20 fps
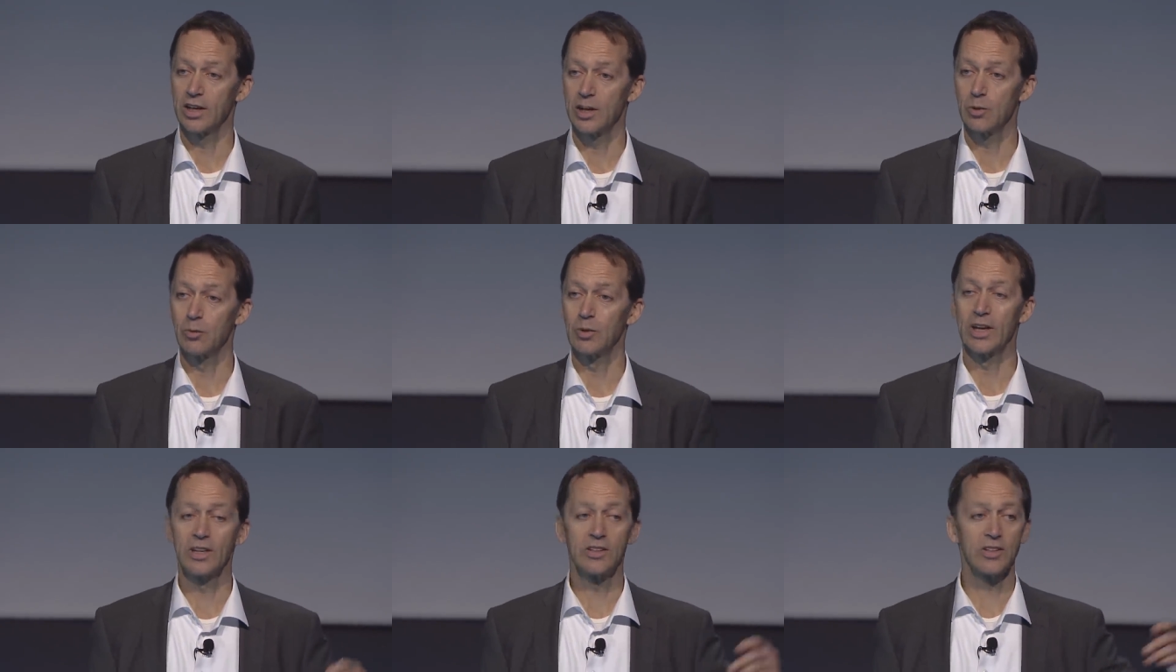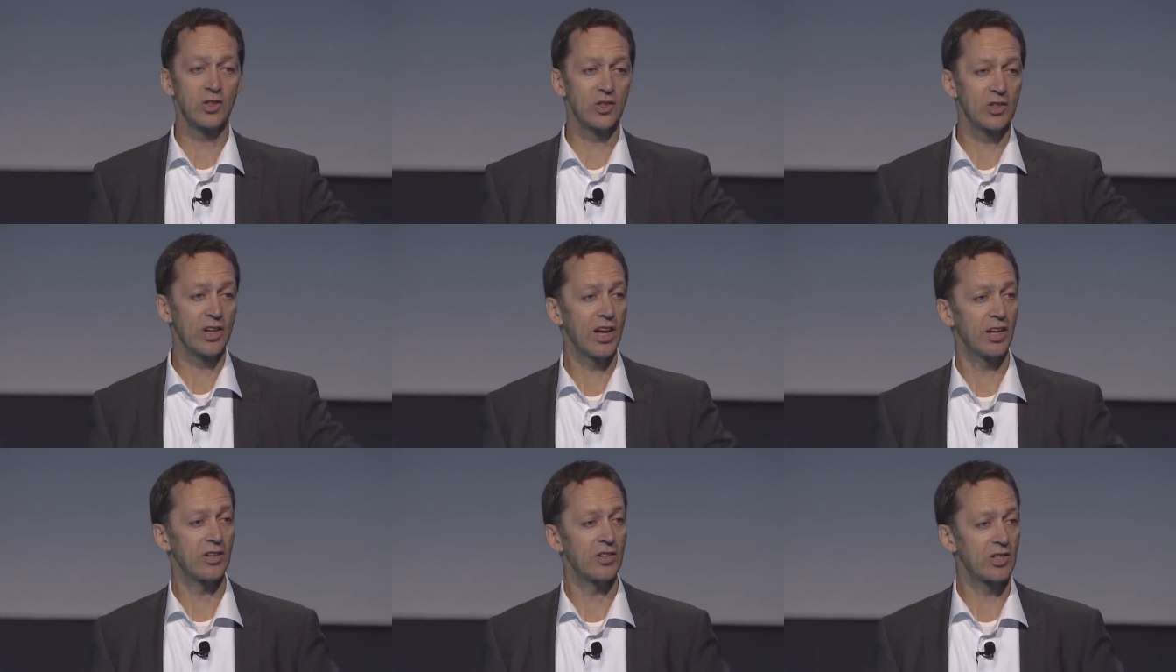It will
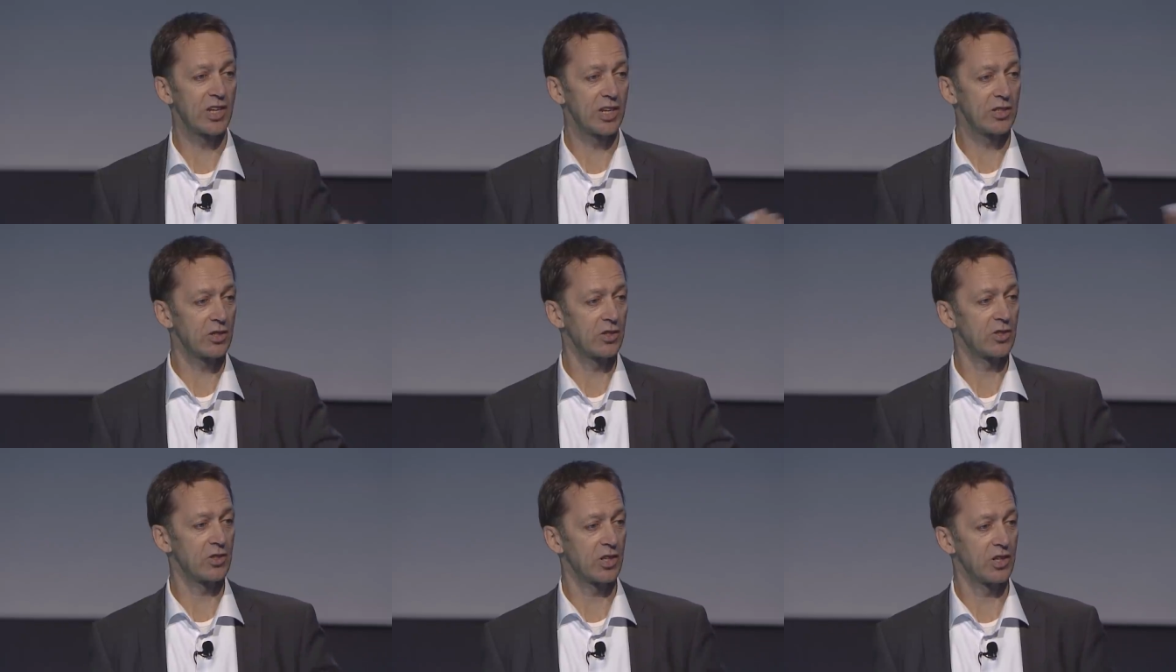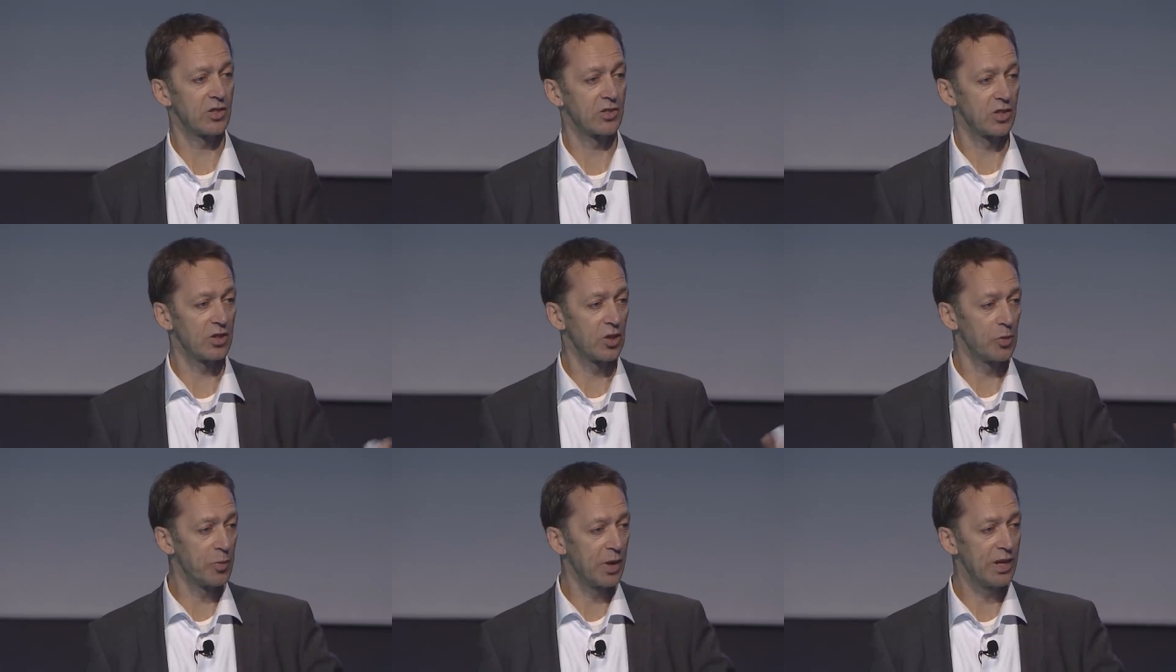understand sentences
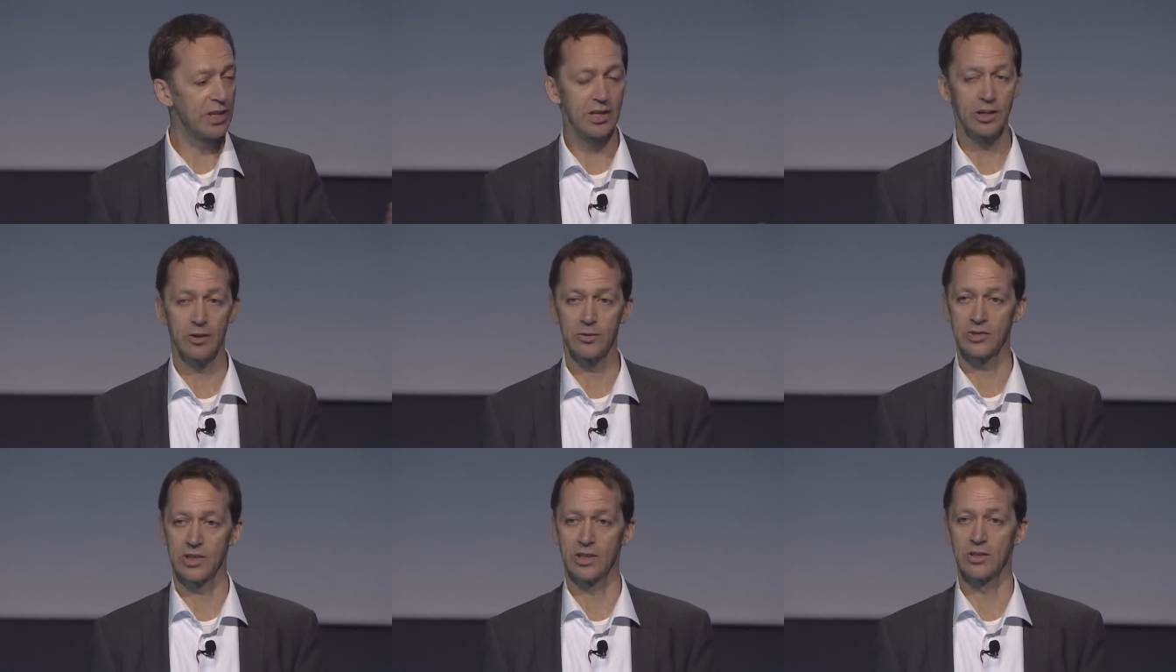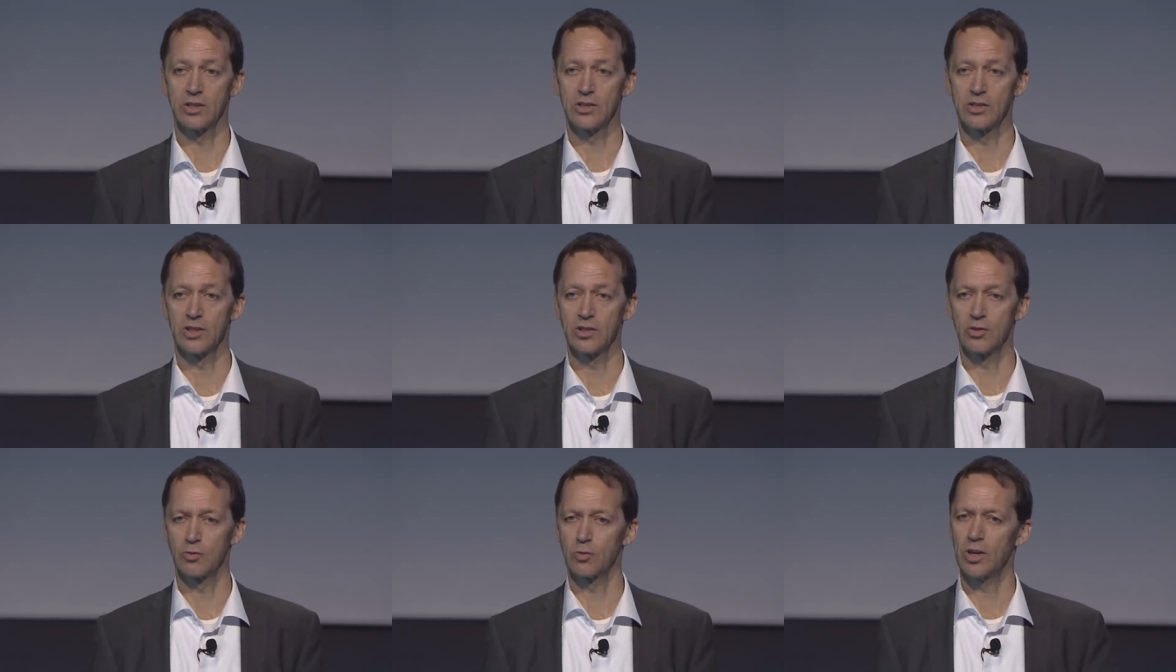and the meaning of
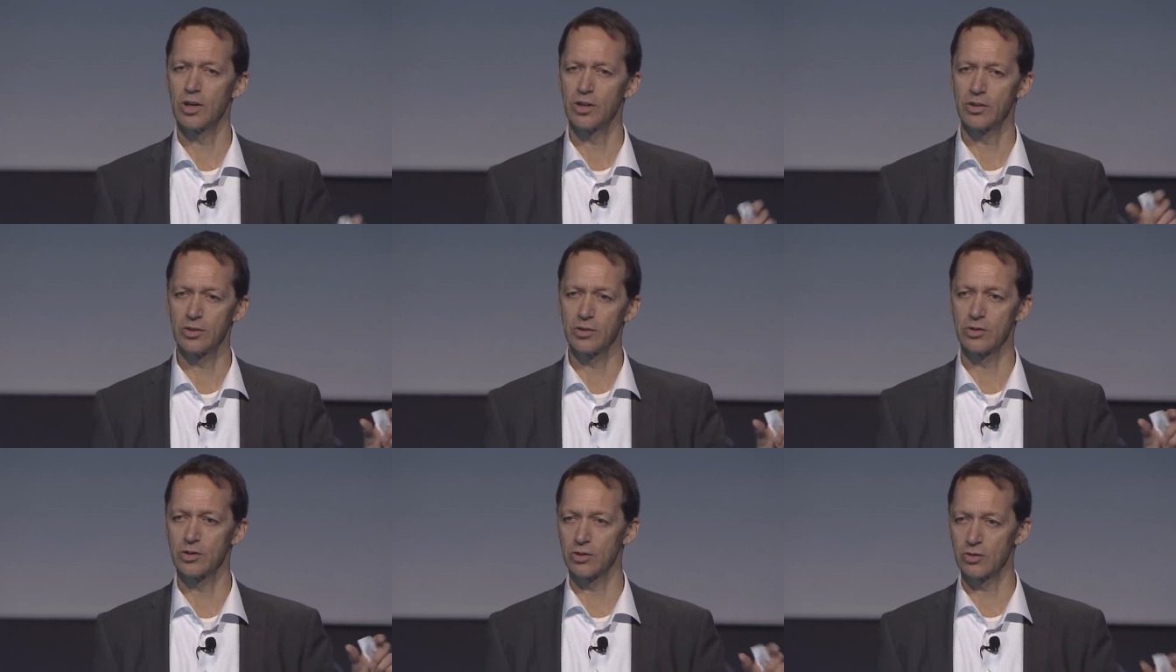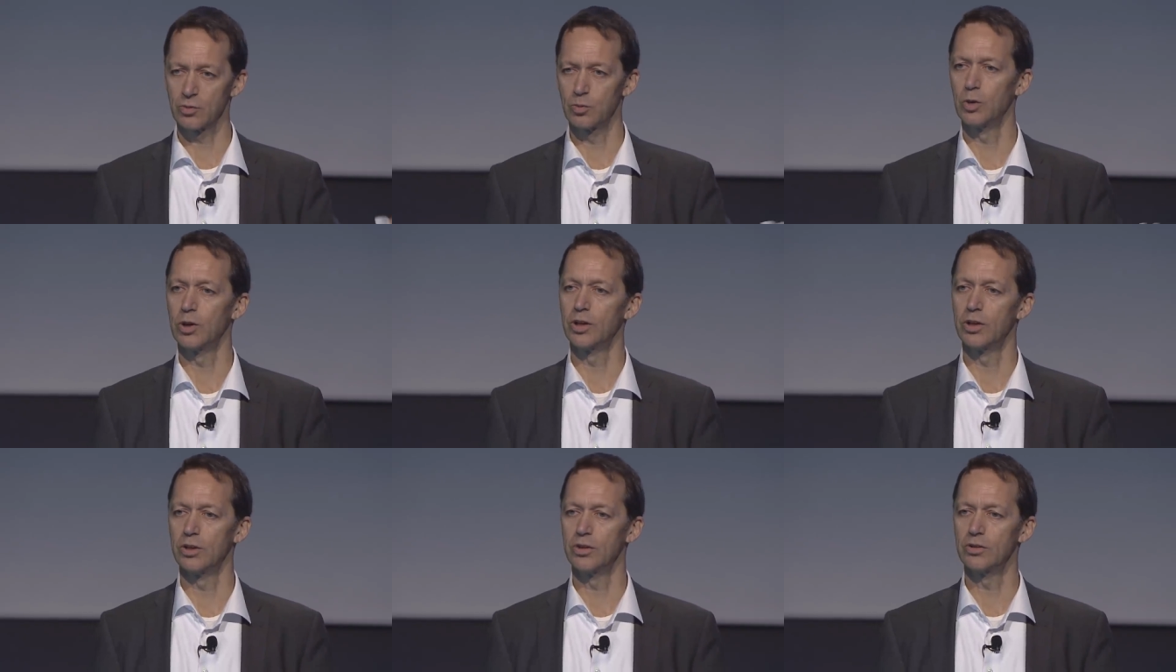sentences rather than just
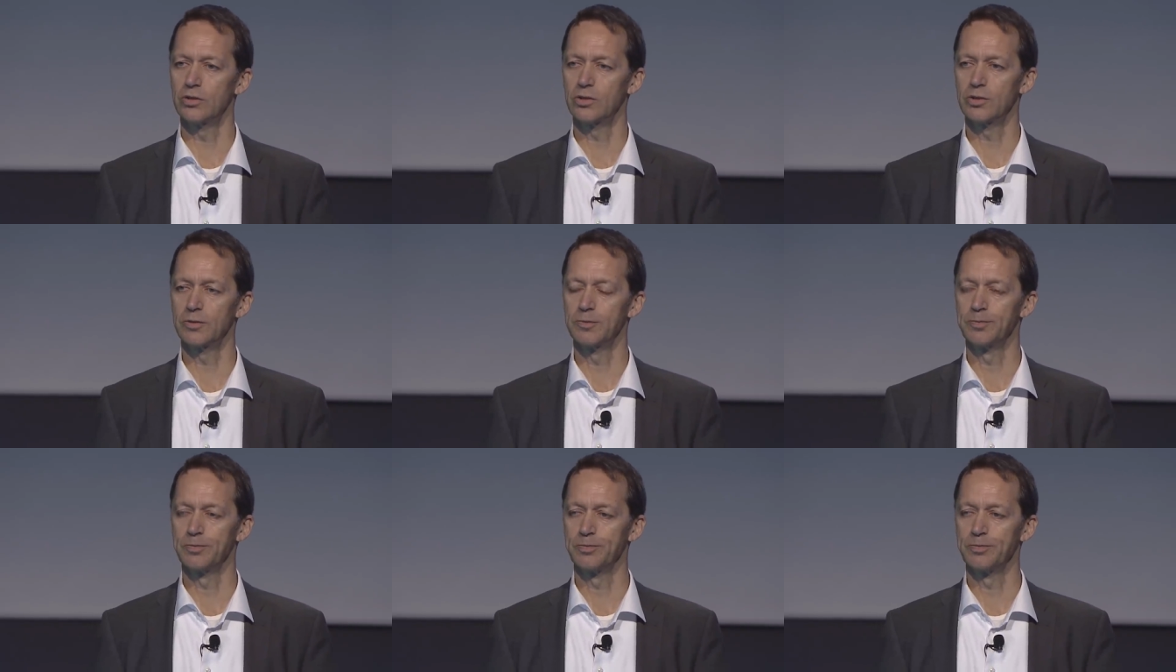words.